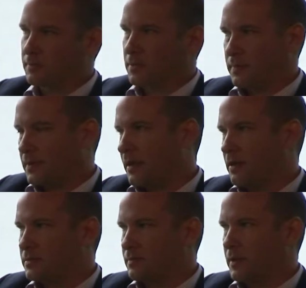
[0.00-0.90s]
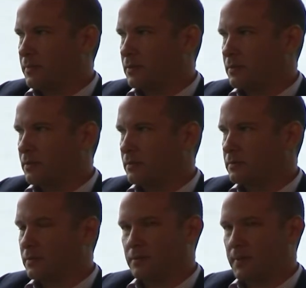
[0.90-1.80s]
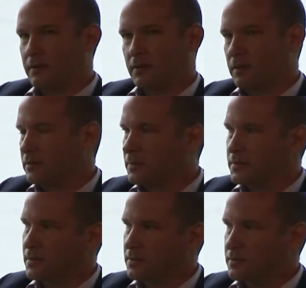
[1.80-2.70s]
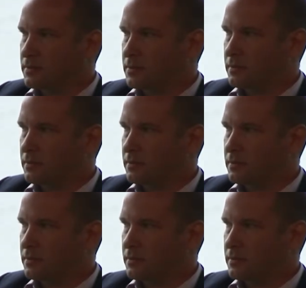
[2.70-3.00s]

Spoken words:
put them in the hands of people who will make long-term decisions